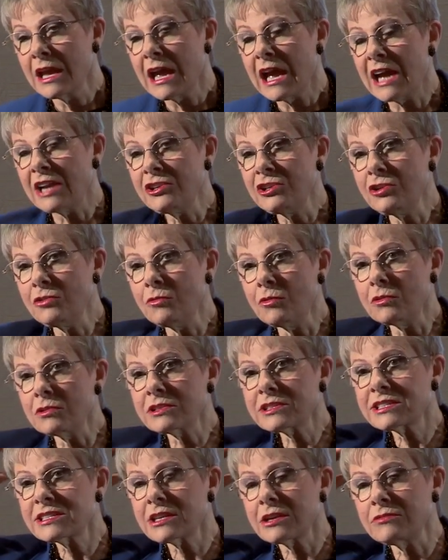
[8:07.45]
And you
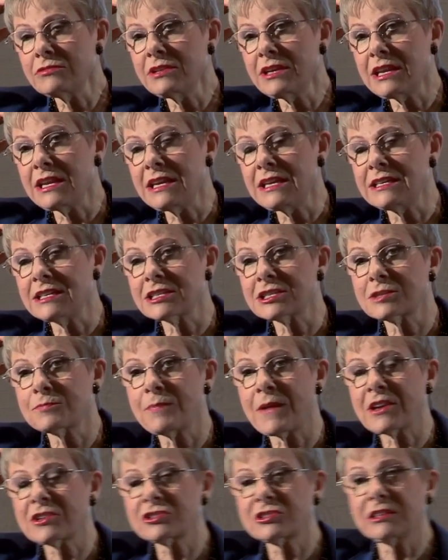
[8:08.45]
also need,
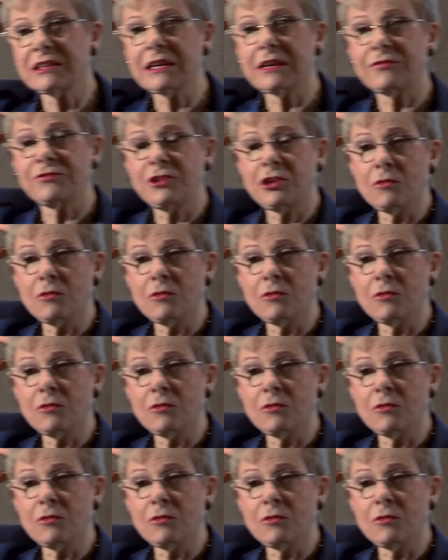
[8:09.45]
especially if